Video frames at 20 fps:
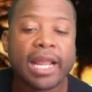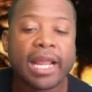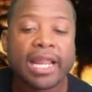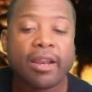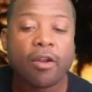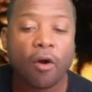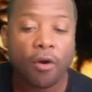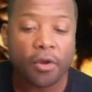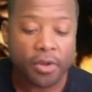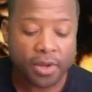And
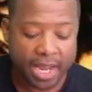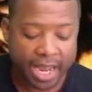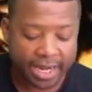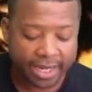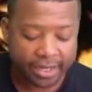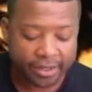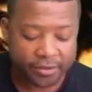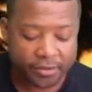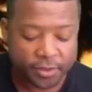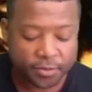then all you got
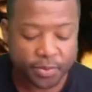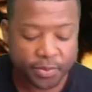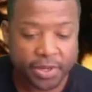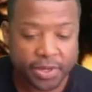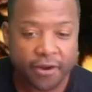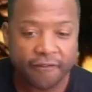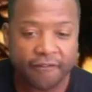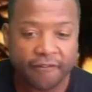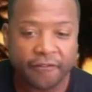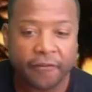to do is
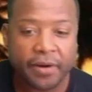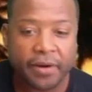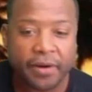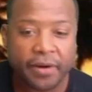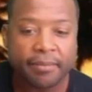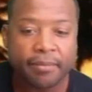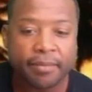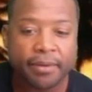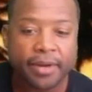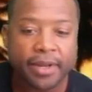put your phone
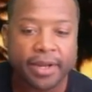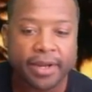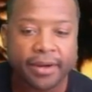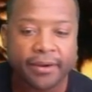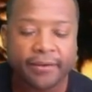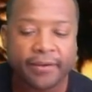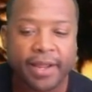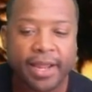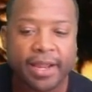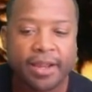number
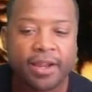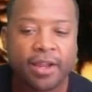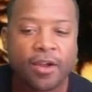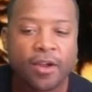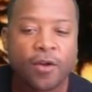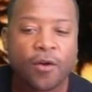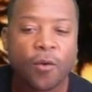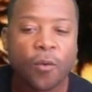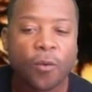here, okay?